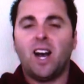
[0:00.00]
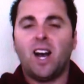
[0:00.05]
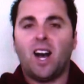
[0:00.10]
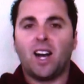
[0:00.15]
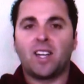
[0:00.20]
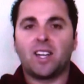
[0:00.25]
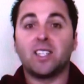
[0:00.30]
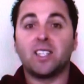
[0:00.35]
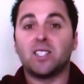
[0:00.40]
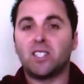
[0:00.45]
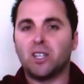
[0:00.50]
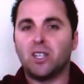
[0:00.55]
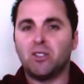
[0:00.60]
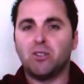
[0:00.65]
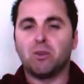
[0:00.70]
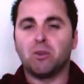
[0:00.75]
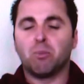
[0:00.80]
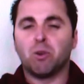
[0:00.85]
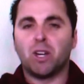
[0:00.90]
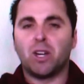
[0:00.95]
uh, continue
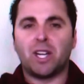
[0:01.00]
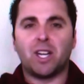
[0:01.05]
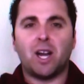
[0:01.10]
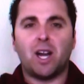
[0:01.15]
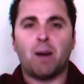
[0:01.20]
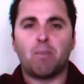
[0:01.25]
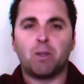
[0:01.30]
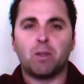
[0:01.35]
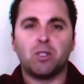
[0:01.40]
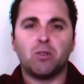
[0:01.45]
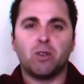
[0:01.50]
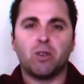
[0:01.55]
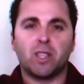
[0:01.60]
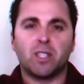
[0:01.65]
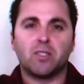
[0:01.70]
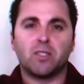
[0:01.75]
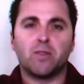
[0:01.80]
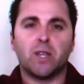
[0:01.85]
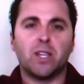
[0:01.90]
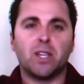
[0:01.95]
to bring it up and doing
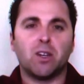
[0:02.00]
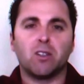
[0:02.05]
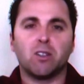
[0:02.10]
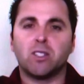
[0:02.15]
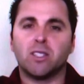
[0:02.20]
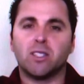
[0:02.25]
these videos.